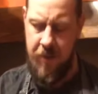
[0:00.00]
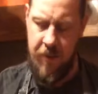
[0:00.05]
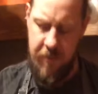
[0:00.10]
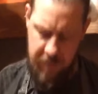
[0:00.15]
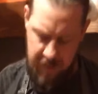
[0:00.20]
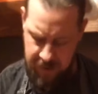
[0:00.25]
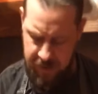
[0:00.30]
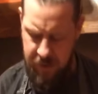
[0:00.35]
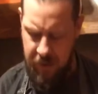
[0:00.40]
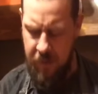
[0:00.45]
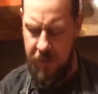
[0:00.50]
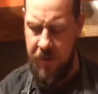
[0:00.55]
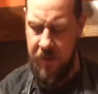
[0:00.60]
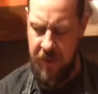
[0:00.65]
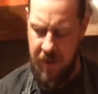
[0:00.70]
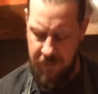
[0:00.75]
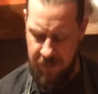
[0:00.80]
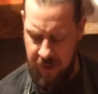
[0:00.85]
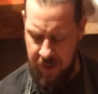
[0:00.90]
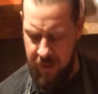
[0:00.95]
mix it all
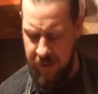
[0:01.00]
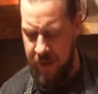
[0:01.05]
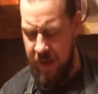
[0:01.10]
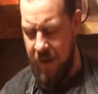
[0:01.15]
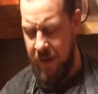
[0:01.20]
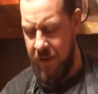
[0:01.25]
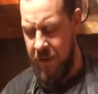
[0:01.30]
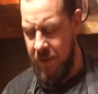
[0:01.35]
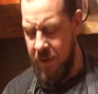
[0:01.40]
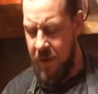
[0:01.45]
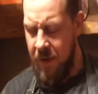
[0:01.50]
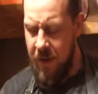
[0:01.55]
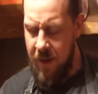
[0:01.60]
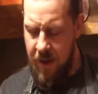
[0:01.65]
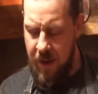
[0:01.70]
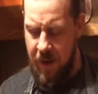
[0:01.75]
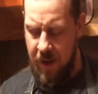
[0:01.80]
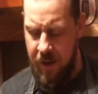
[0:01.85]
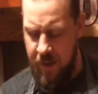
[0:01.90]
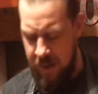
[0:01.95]
together like that,
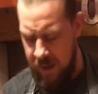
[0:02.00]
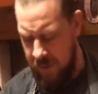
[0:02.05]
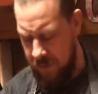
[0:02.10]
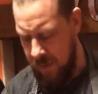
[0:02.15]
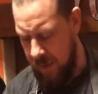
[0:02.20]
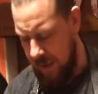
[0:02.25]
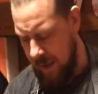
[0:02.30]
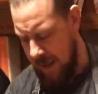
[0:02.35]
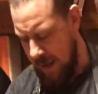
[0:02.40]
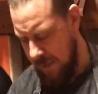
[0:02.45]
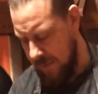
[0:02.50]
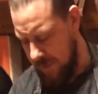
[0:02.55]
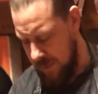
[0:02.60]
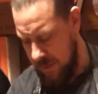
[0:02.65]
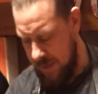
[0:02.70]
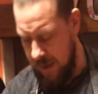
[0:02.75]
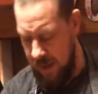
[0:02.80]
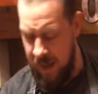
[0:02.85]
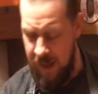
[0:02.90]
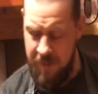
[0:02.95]
and then roll it out. So
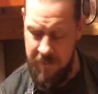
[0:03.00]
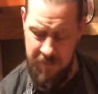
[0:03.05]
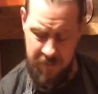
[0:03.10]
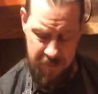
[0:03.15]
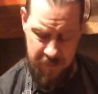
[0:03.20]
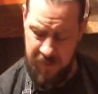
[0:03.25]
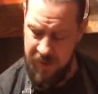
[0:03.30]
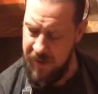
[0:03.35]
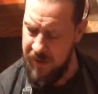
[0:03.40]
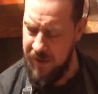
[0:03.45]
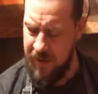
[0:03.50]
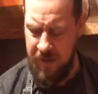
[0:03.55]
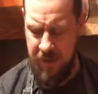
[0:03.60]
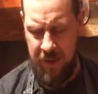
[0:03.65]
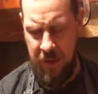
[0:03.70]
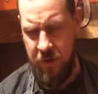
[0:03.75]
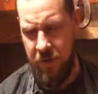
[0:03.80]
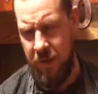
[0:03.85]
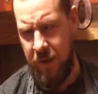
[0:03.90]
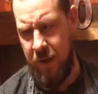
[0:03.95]
I'm
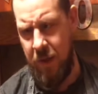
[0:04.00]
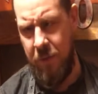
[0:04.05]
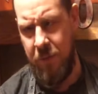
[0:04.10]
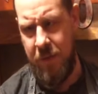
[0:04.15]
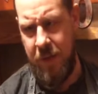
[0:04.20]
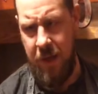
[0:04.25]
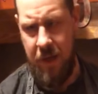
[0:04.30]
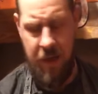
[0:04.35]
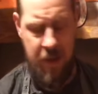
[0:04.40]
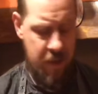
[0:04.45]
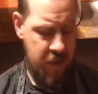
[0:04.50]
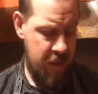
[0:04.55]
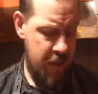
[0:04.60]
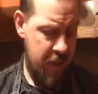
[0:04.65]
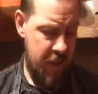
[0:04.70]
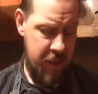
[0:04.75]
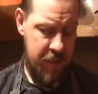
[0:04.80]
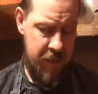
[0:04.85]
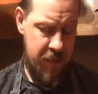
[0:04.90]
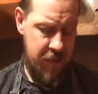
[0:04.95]
literally using
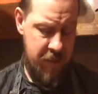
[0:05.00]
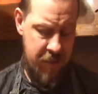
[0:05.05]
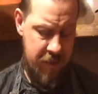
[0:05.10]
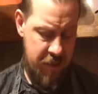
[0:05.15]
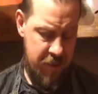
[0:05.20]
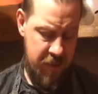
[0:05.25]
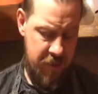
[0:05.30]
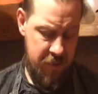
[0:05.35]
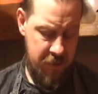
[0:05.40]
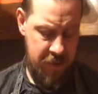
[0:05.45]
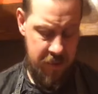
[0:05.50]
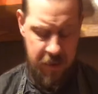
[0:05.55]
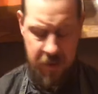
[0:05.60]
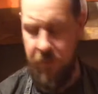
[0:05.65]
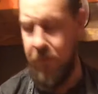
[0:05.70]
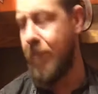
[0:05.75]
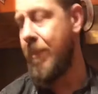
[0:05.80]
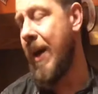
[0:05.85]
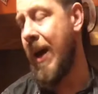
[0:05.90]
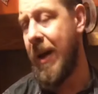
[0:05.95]
this just to
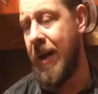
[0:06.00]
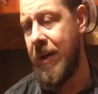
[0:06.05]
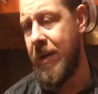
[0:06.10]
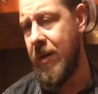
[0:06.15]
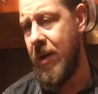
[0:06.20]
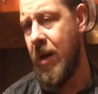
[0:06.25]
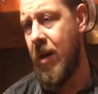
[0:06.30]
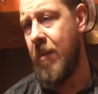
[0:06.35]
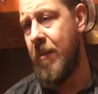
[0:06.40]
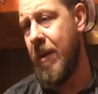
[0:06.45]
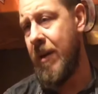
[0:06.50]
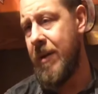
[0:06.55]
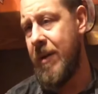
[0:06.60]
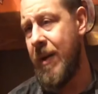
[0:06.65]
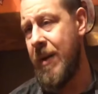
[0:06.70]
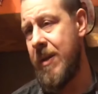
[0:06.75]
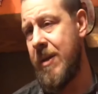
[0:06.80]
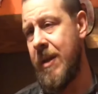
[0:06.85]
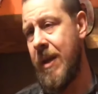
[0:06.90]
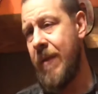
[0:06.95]
bind all my
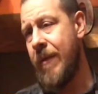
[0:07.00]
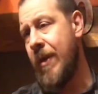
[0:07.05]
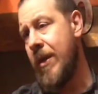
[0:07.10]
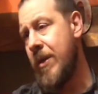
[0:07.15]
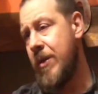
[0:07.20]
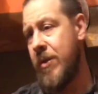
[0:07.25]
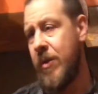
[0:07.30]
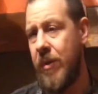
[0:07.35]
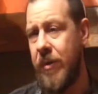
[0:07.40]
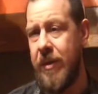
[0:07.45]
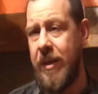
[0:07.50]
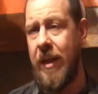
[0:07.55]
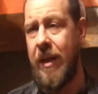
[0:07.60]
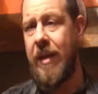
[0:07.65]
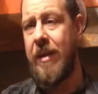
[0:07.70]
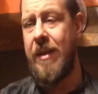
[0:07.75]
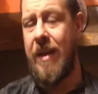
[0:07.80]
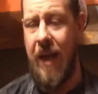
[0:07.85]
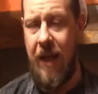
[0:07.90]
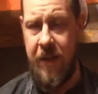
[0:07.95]
things together, and as soon as it
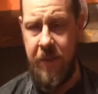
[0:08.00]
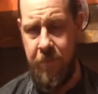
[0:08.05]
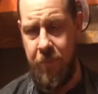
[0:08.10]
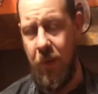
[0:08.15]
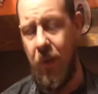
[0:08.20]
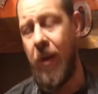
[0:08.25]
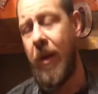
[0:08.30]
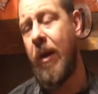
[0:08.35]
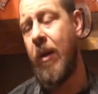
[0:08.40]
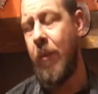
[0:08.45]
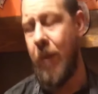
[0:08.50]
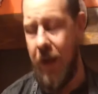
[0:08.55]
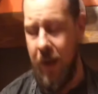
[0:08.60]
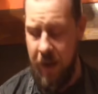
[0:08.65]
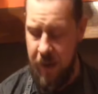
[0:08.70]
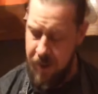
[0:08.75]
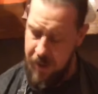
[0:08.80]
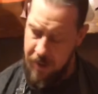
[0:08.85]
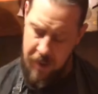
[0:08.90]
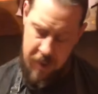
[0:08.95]
starts pulling away,
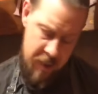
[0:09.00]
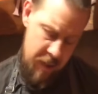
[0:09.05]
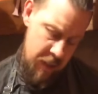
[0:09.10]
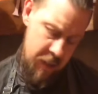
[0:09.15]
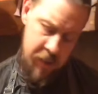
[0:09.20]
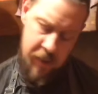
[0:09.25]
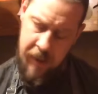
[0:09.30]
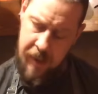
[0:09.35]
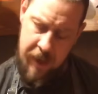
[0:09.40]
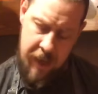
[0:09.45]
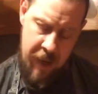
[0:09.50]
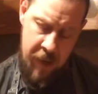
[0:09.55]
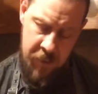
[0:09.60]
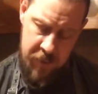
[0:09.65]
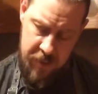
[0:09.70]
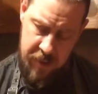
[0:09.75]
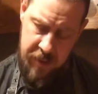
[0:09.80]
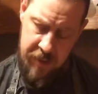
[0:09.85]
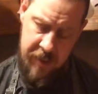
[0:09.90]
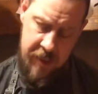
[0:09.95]
I'm going to get it onto
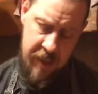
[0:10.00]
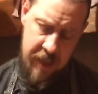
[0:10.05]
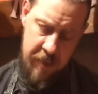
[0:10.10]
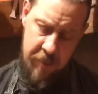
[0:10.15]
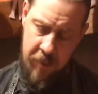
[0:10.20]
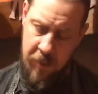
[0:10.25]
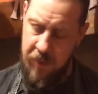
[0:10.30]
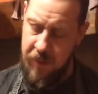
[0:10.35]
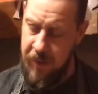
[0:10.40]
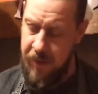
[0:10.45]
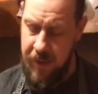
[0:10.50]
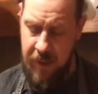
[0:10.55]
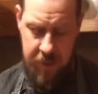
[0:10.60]
the table, get